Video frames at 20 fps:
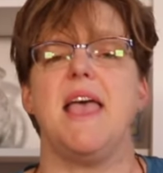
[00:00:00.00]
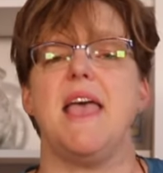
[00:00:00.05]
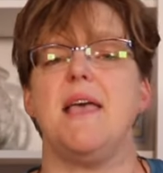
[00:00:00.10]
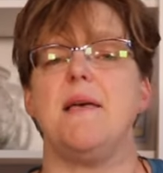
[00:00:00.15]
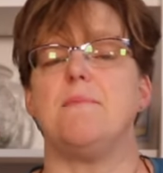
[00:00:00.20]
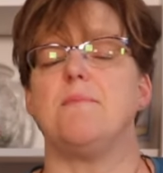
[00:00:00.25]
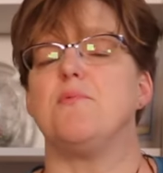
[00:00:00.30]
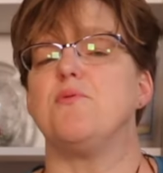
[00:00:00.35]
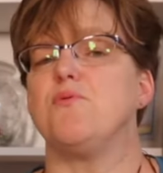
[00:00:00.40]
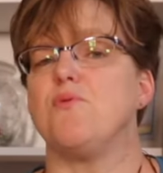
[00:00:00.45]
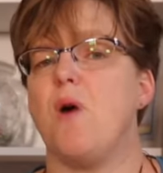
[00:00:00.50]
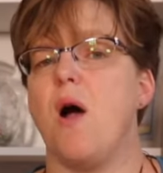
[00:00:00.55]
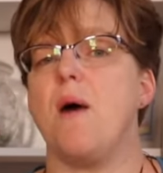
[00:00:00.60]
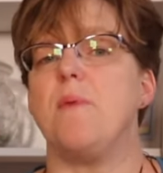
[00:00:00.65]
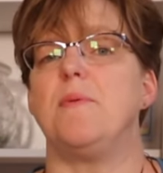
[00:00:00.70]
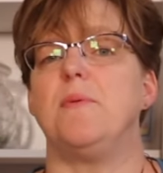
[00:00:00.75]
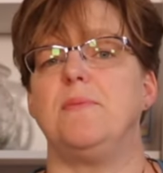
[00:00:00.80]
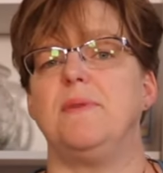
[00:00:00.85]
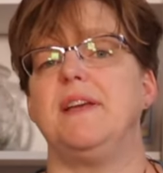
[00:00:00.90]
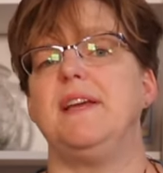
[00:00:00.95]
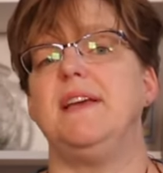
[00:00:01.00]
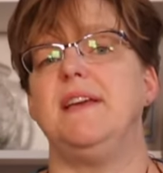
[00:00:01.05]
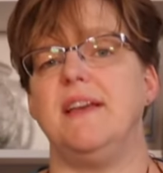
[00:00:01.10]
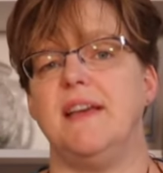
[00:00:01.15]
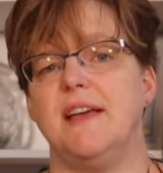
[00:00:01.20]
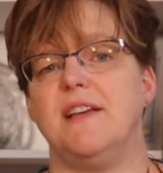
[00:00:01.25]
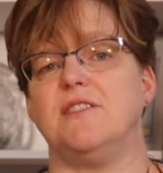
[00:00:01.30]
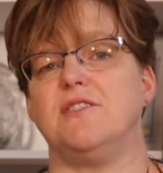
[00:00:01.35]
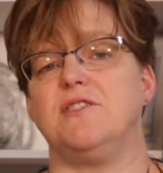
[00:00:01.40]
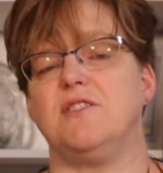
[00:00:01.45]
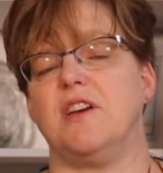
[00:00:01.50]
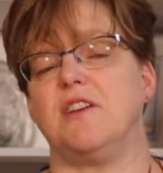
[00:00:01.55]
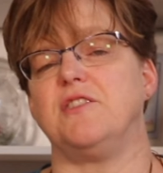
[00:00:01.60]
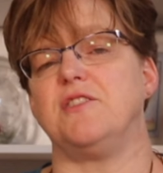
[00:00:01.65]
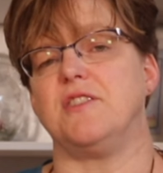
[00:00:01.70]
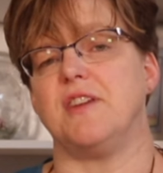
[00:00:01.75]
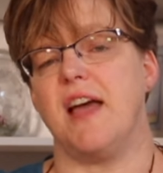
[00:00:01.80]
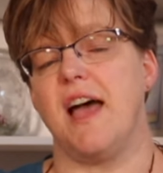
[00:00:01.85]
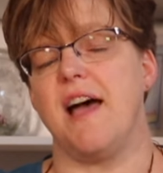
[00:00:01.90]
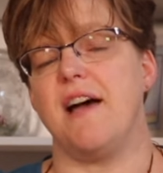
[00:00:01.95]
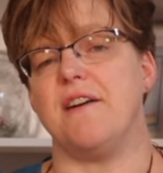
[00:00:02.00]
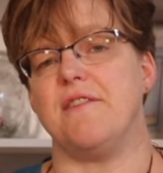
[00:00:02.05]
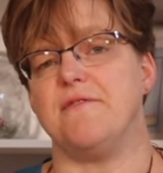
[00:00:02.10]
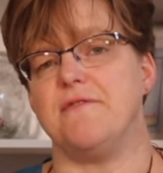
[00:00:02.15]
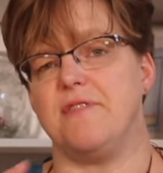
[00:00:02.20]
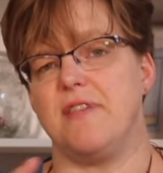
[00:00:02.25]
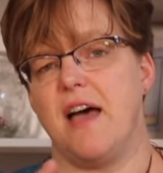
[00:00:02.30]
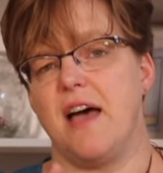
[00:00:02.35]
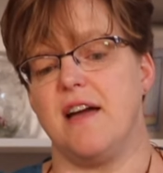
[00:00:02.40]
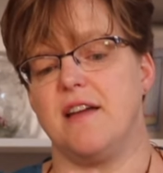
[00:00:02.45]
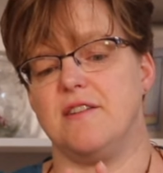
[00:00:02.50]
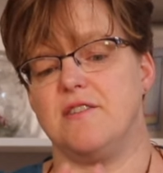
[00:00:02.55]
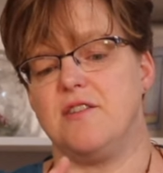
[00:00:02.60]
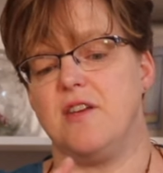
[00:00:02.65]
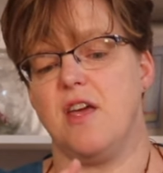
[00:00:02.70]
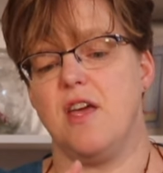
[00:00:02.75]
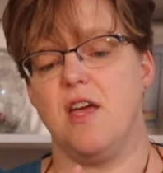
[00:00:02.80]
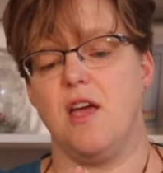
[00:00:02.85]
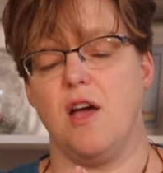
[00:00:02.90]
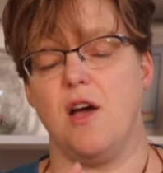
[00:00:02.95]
it probably it doesn't have that